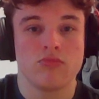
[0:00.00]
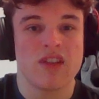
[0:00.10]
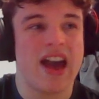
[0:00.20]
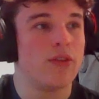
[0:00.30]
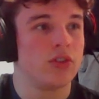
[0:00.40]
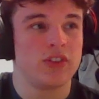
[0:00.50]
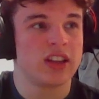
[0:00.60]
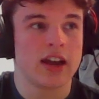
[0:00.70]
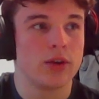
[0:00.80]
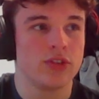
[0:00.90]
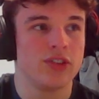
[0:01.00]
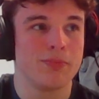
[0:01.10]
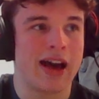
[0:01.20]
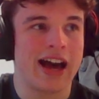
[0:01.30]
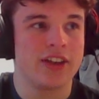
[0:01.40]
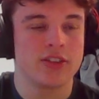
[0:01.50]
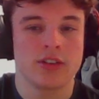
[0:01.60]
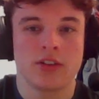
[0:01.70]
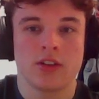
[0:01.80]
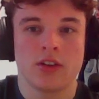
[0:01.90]
Everything else is bad
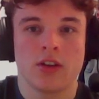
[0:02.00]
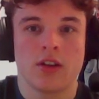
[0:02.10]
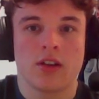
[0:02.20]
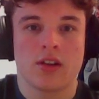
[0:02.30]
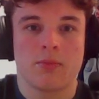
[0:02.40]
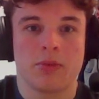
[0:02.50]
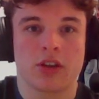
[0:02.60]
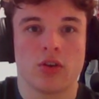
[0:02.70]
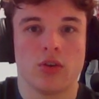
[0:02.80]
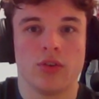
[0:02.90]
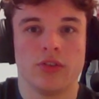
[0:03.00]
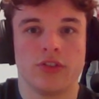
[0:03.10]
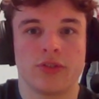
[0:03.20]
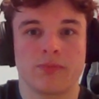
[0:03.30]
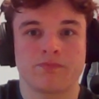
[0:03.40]
because,